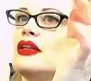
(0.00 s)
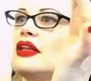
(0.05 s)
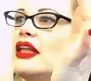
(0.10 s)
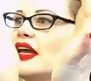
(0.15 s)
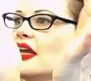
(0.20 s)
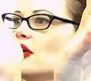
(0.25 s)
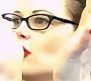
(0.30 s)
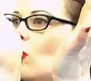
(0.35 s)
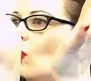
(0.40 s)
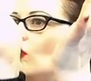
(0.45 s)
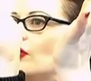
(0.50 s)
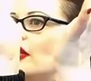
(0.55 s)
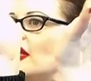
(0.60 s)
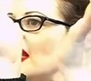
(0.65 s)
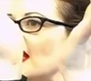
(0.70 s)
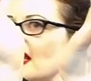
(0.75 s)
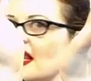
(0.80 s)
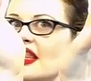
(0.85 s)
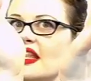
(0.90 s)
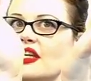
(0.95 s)
Like hold it
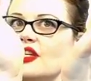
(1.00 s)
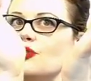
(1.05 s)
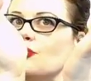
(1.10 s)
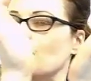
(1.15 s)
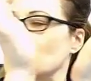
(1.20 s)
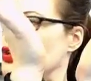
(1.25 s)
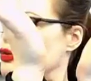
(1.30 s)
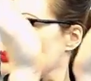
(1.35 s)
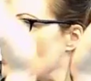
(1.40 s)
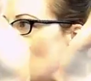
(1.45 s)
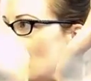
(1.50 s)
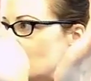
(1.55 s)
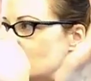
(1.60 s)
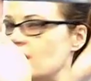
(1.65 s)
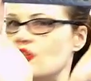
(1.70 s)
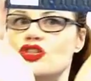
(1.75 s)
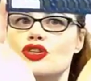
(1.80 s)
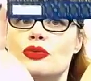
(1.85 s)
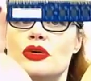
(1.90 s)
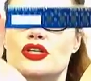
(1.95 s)
like this when you pass
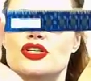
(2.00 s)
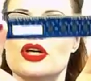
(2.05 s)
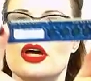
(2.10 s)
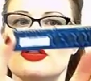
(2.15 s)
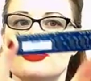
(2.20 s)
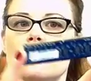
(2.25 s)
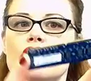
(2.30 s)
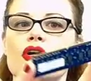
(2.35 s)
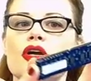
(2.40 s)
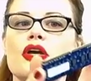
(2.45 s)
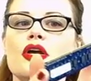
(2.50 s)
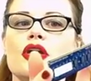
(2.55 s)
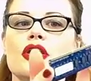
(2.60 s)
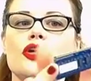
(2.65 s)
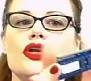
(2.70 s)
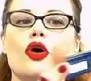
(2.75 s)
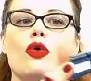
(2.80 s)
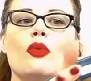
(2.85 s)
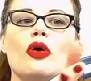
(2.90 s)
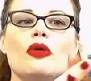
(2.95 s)
it to each other. You
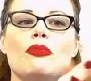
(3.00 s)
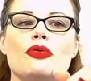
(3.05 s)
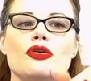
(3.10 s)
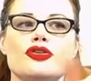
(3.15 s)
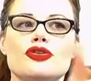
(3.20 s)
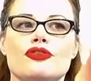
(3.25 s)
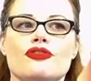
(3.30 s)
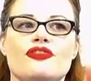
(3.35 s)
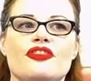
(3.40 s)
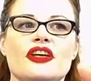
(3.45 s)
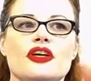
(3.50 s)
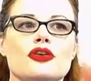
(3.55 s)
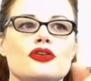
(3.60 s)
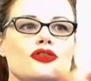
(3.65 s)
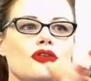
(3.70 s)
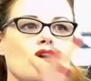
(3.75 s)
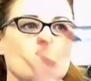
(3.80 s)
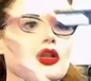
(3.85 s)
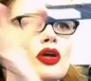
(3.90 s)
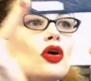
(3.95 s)
don't want to put your fingers
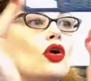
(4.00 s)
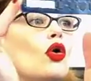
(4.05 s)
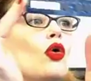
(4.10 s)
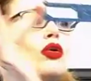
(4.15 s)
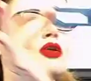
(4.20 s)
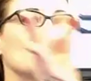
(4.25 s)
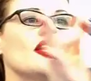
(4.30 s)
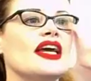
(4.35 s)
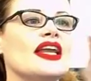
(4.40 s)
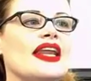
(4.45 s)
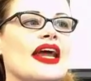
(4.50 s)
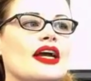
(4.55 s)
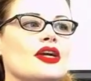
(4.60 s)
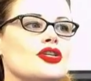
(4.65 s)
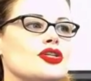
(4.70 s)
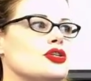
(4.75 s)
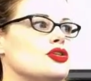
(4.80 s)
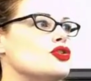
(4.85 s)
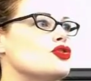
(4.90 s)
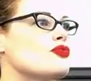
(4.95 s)
on the gold
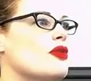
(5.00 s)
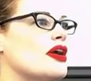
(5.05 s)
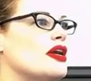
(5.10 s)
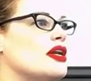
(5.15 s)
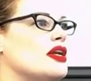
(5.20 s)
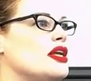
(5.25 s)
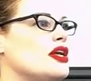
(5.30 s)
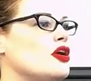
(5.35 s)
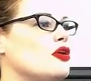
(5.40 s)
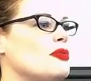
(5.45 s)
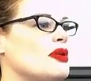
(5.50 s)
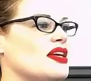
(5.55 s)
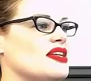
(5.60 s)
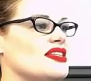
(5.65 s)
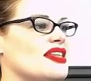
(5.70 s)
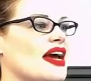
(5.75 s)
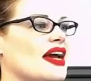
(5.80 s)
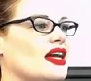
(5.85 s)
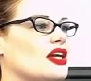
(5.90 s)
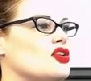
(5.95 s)
connections right in here because
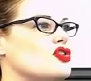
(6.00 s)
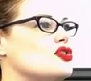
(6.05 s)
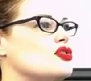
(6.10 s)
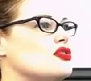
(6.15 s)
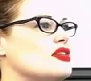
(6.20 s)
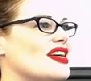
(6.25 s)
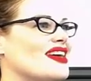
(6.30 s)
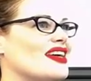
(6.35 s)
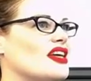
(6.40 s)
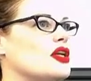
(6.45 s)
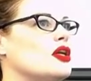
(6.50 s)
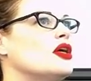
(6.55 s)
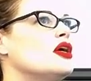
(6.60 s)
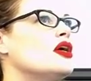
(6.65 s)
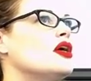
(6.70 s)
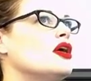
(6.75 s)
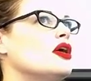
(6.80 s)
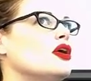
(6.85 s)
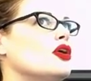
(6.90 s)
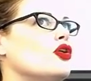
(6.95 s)
that can it can
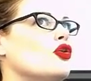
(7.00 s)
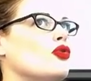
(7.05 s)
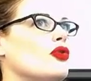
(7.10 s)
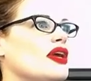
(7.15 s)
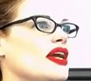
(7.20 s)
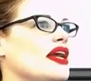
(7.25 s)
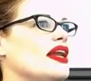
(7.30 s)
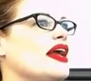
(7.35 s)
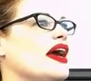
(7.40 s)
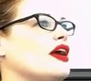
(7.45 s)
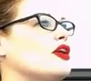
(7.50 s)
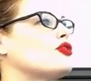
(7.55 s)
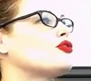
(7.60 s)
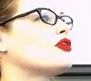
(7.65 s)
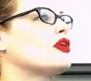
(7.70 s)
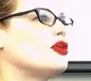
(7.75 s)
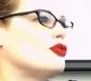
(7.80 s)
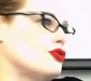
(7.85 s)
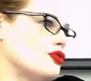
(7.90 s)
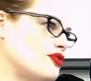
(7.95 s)
create extra
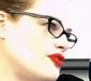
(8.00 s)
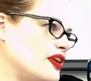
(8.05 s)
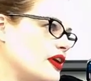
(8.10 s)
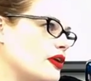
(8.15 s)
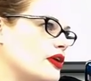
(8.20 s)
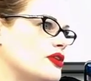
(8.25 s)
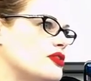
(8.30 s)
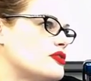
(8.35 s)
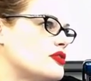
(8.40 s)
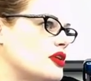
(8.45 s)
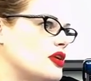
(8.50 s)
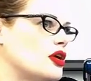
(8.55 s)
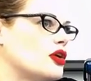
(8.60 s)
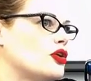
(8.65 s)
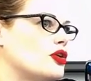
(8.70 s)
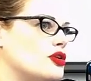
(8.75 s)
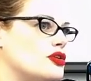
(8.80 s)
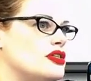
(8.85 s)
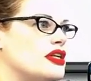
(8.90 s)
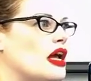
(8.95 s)
interference and it
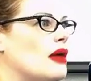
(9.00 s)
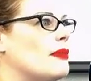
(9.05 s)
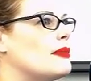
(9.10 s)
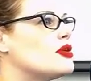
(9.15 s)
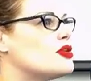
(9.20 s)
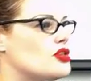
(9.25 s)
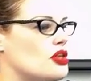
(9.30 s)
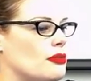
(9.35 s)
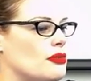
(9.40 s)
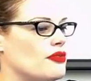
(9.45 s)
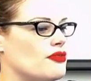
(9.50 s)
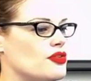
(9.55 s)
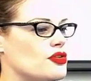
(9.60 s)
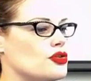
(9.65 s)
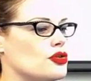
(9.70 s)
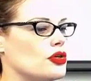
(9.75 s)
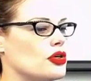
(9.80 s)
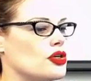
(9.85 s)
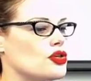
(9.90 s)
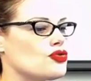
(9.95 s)
could damage some of the
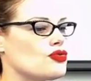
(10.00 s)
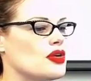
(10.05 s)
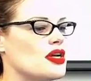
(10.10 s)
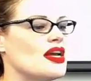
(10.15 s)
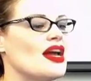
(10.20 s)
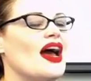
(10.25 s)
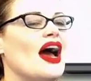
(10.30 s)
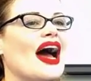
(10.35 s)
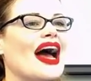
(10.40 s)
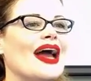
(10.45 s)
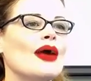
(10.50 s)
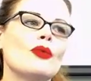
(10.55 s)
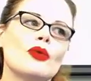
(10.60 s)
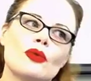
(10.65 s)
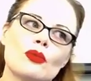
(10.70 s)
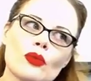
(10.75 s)
circuitry. I wouldn't